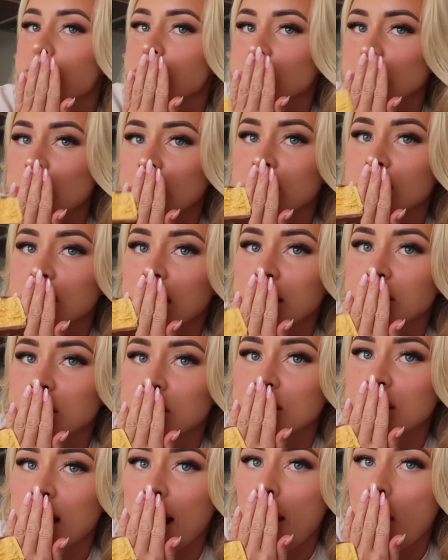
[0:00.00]
the inside's
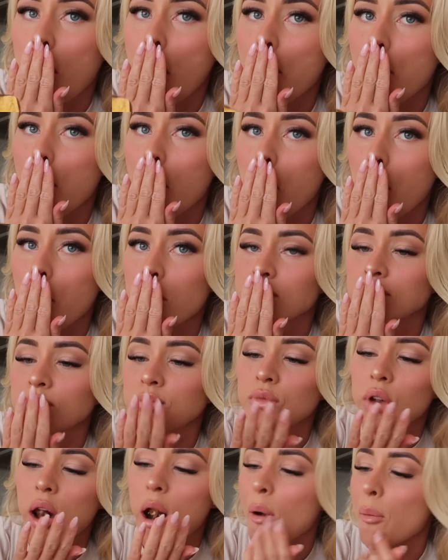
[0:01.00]
just like,
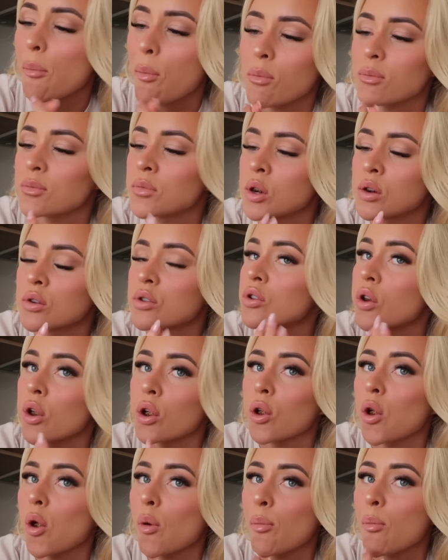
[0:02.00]
yeah, it's so
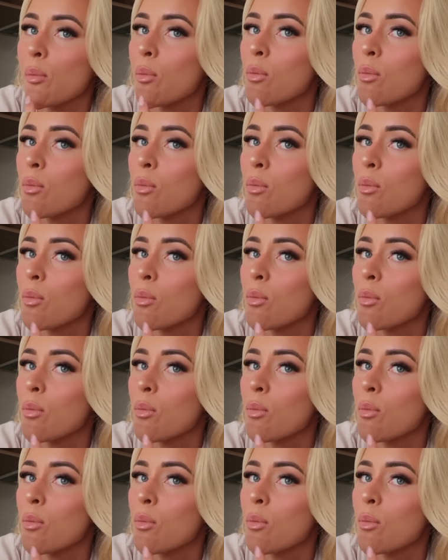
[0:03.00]
good.